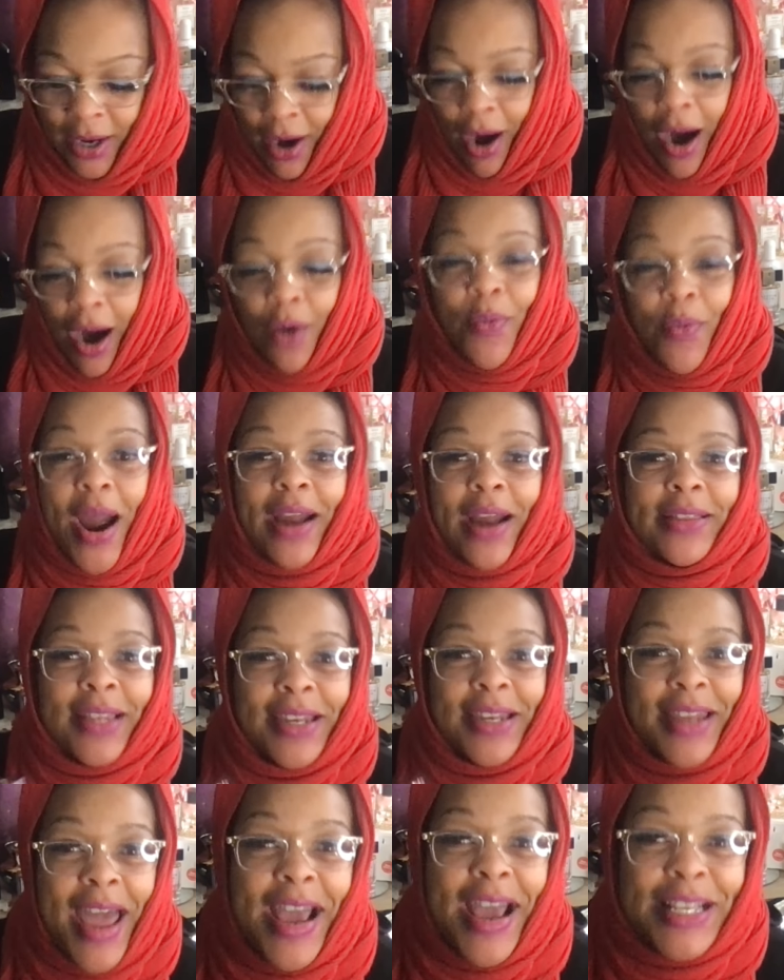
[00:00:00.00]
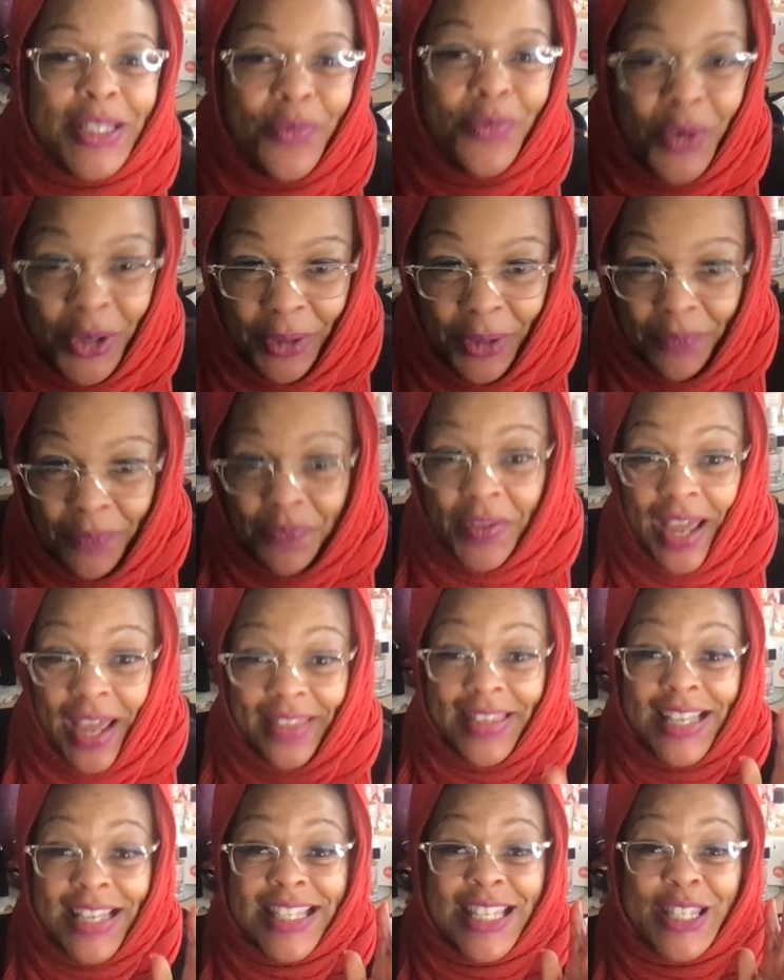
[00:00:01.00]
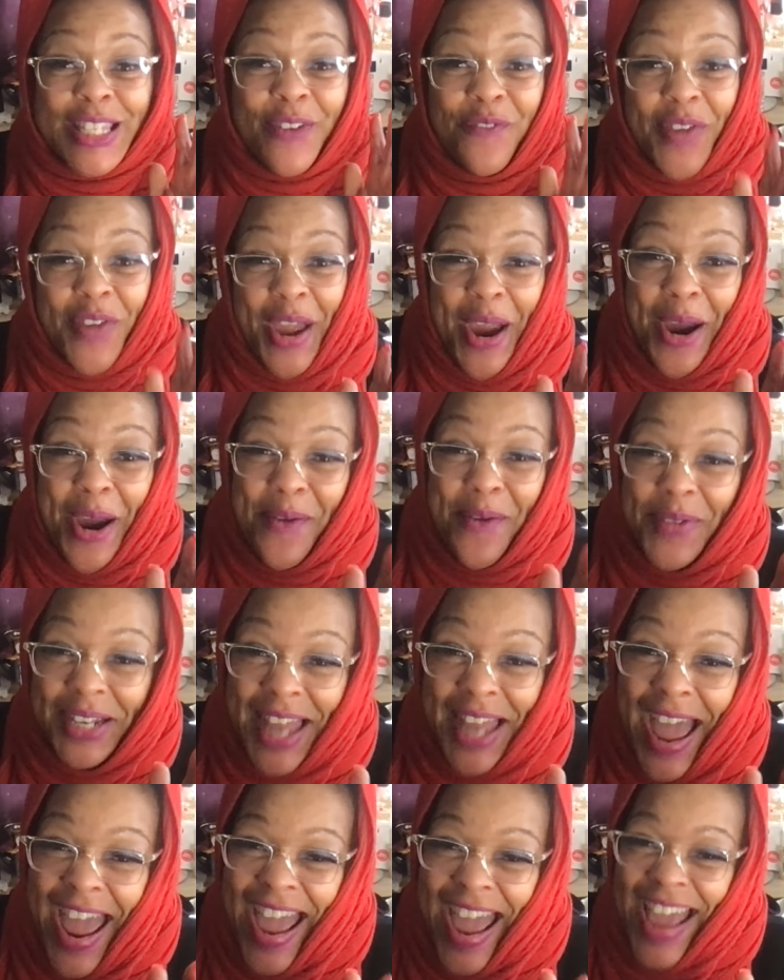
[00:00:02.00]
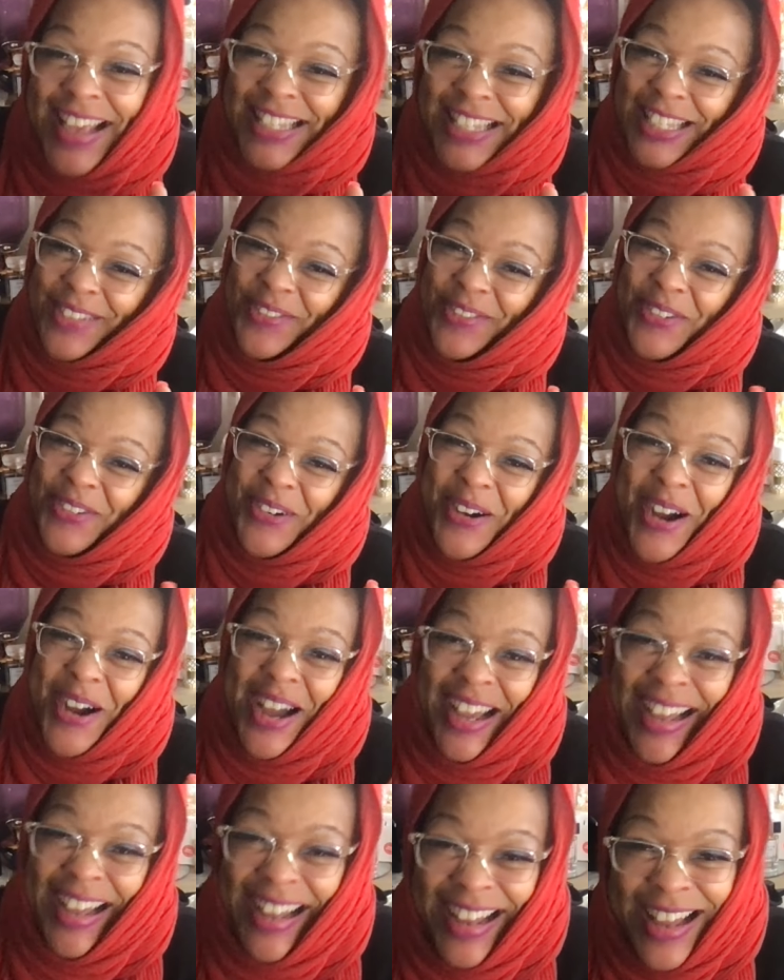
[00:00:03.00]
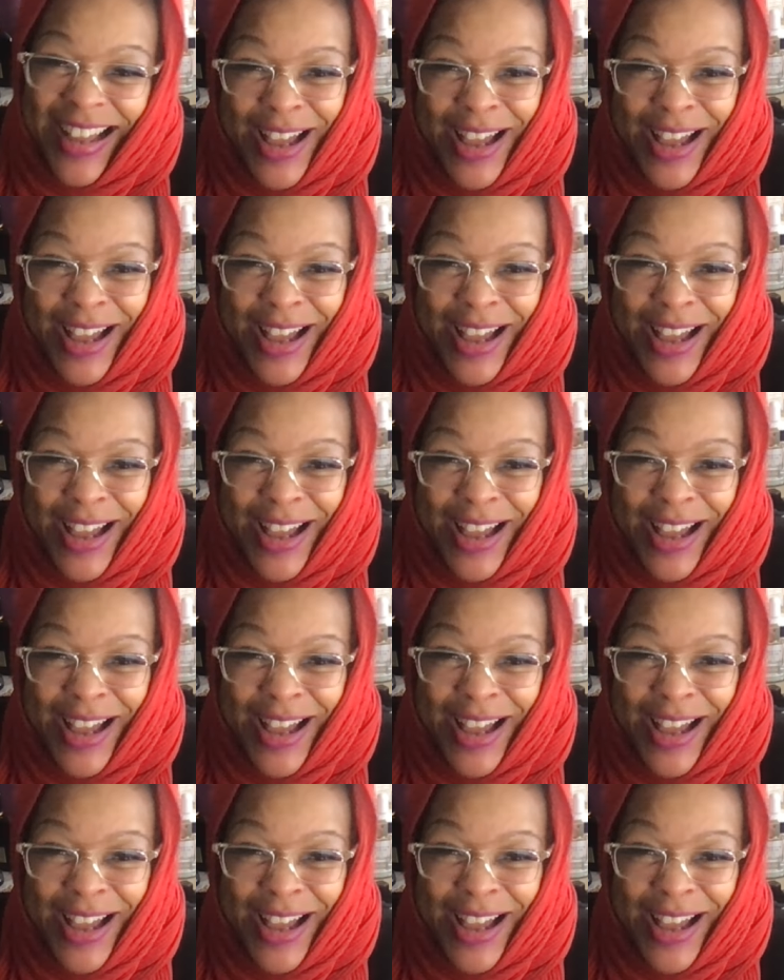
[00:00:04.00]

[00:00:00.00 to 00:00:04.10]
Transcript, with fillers: All right, the next one, and this is the very last one.